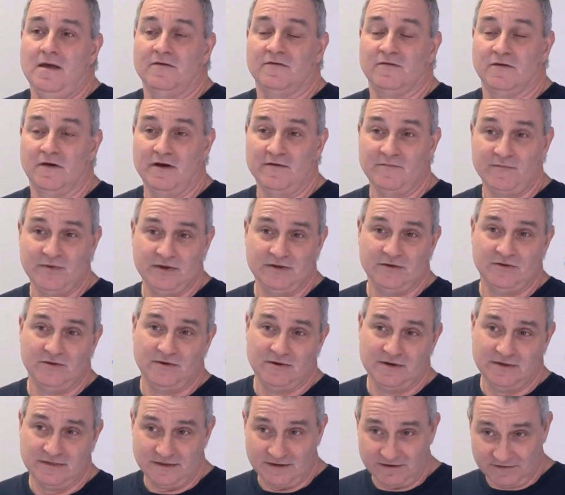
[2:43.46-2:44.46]
So I've been
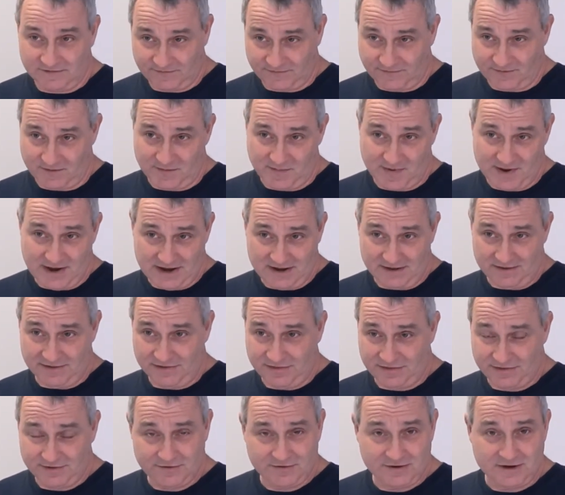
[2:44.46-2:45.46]
doing this for
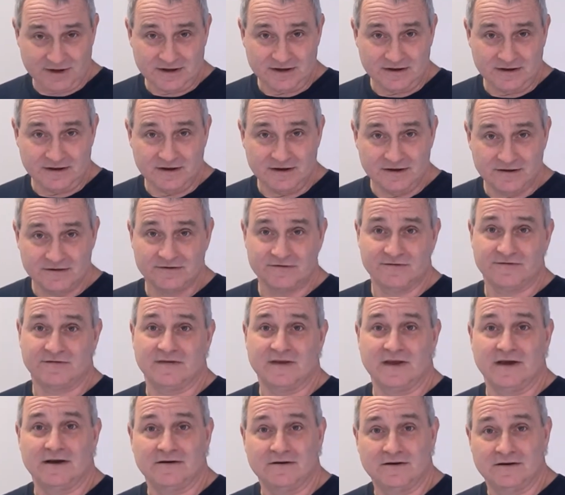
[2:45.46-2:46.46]
about 30
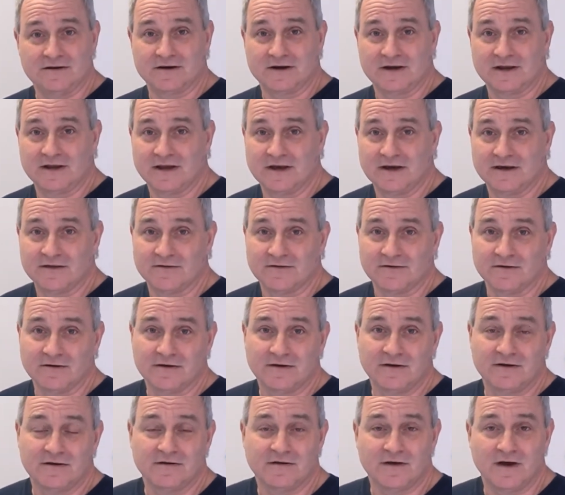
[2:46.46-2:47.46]
years now
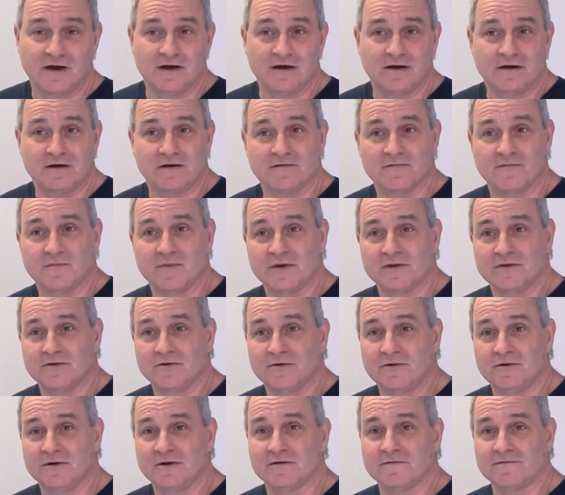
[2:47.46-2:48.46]
altogether. I've been
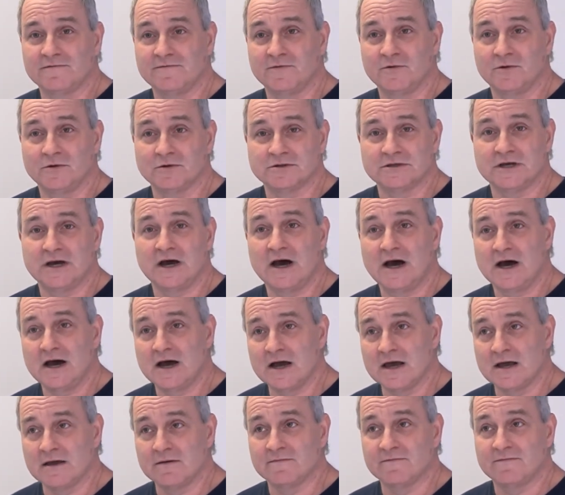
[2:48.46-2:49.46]
doing it full
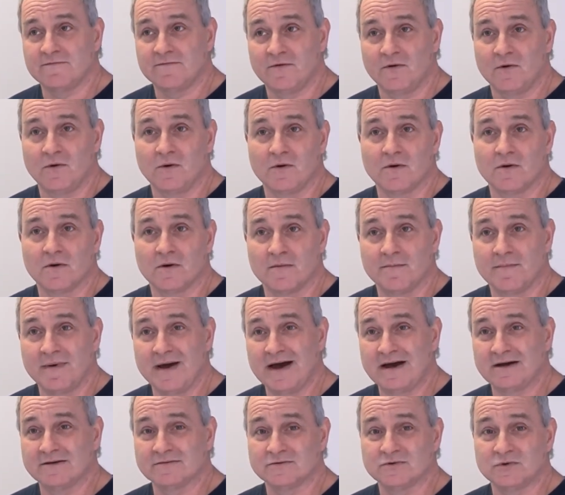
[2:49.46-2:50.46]
time for
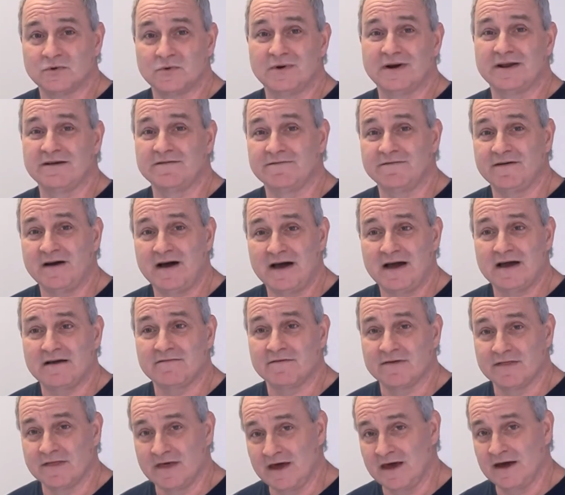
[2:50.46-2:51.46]
about 25
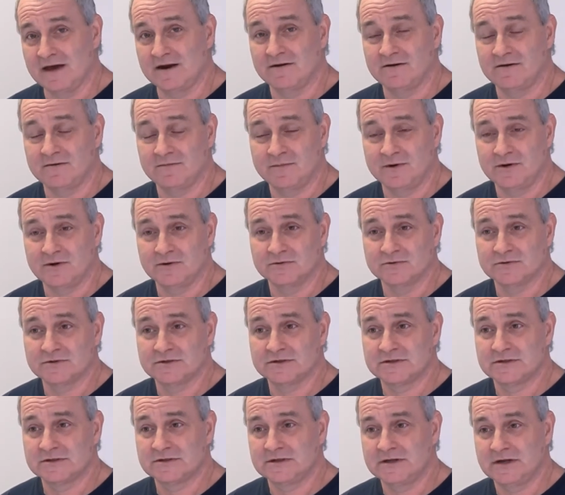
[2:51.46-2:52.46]
of that
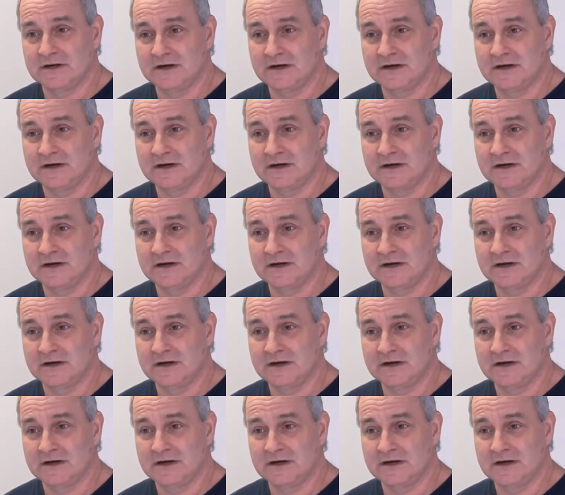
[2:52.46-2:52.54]
almost.